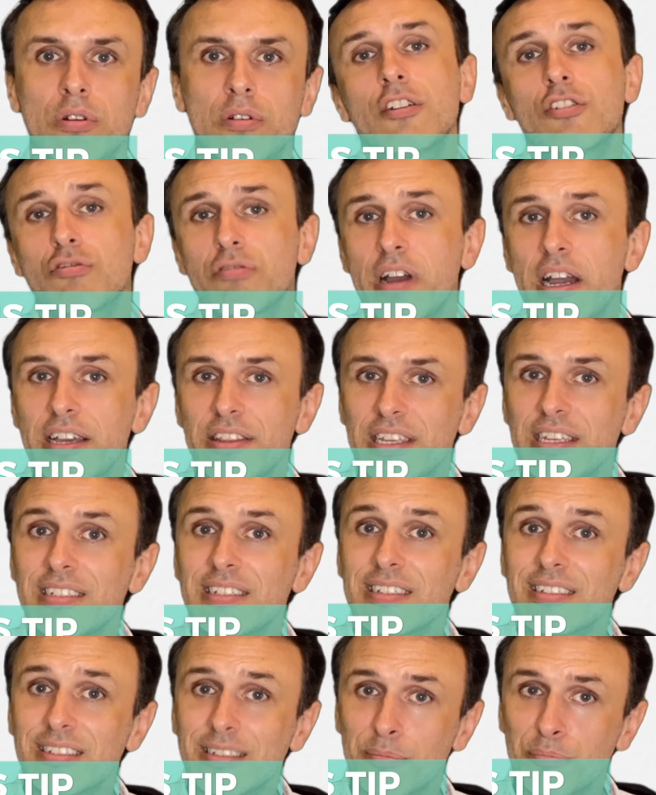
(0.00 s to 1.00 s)
Try this
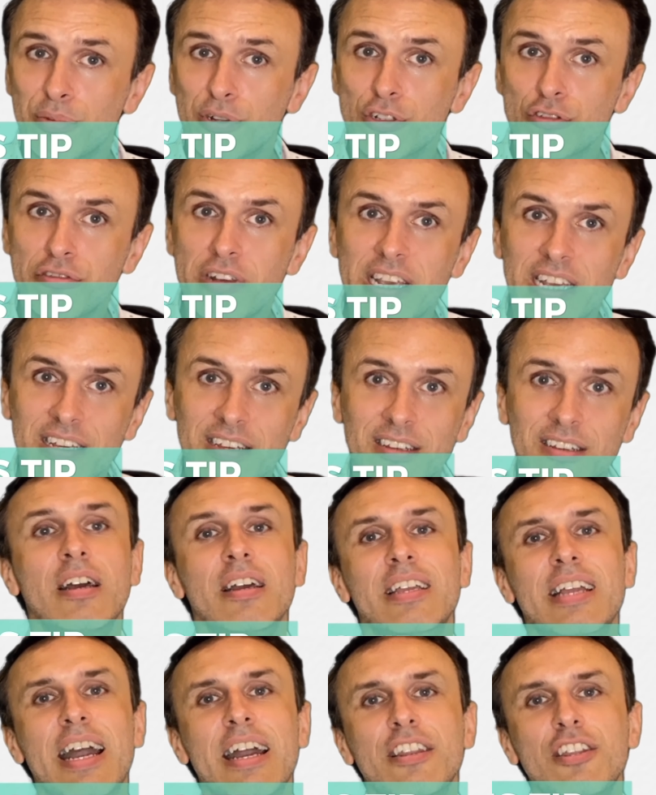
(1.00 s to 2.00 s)
simple trick.
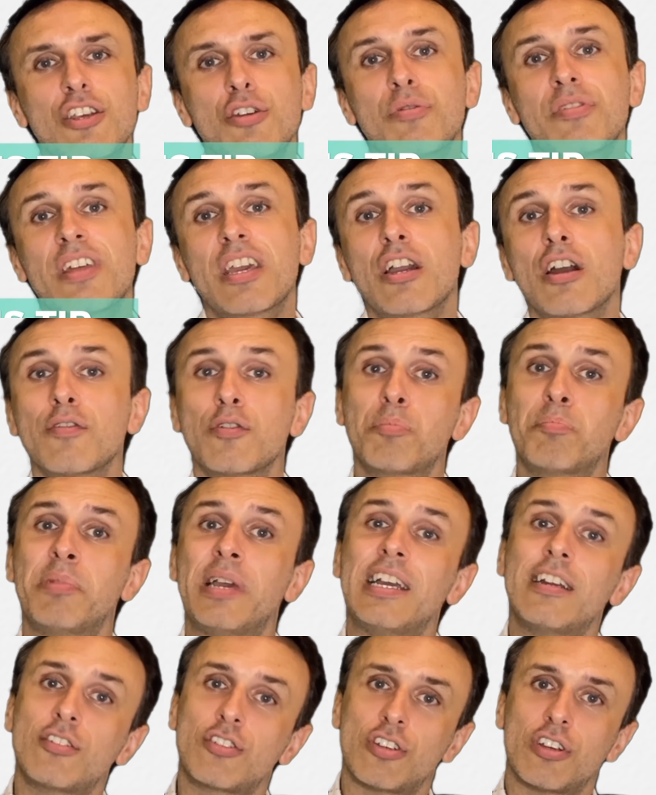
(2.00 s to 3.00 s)
Can you think of a
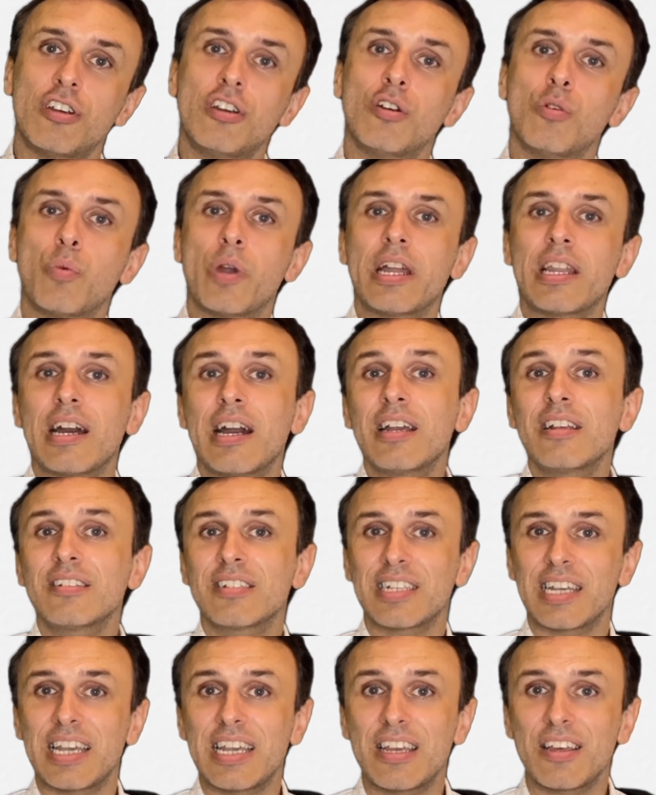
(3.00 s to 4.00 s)
picture when I
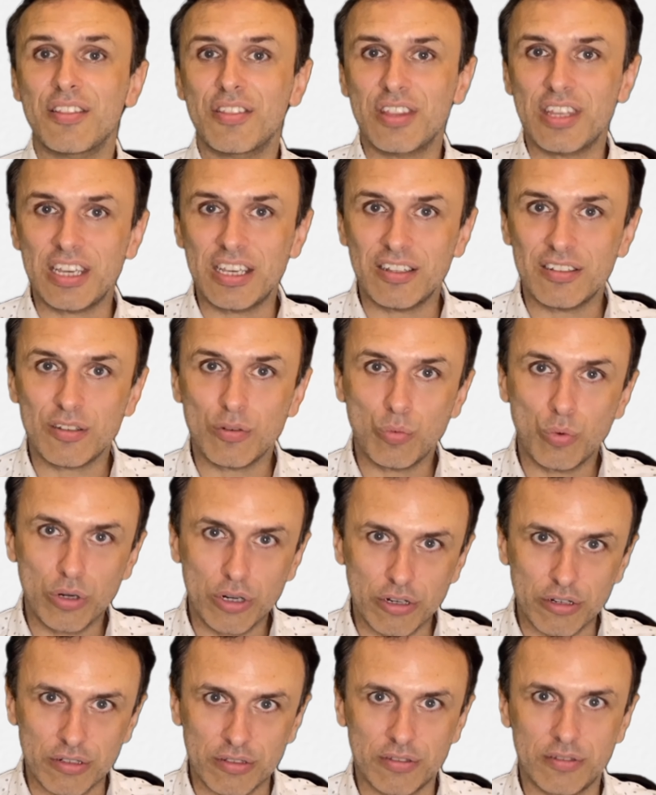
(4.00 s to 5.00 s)
say these
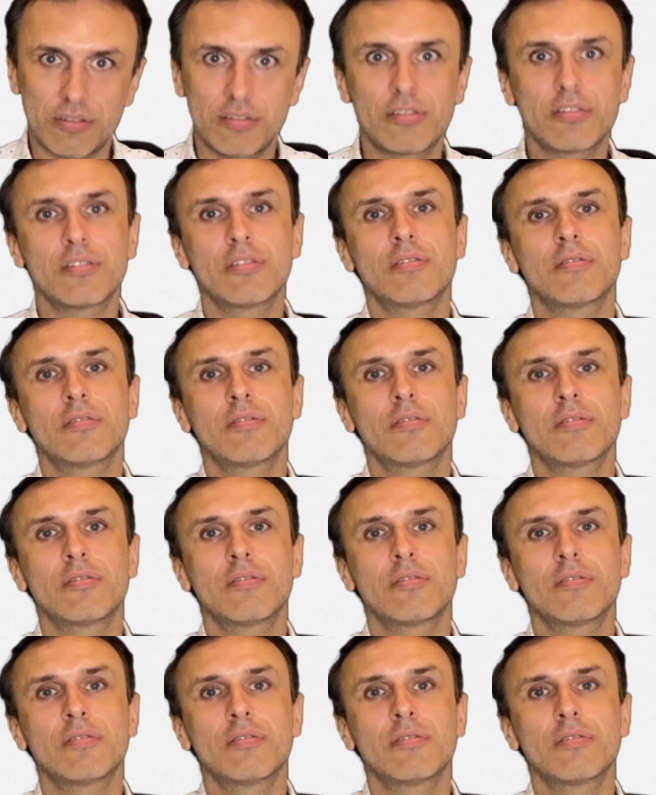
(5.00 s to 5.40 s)
words?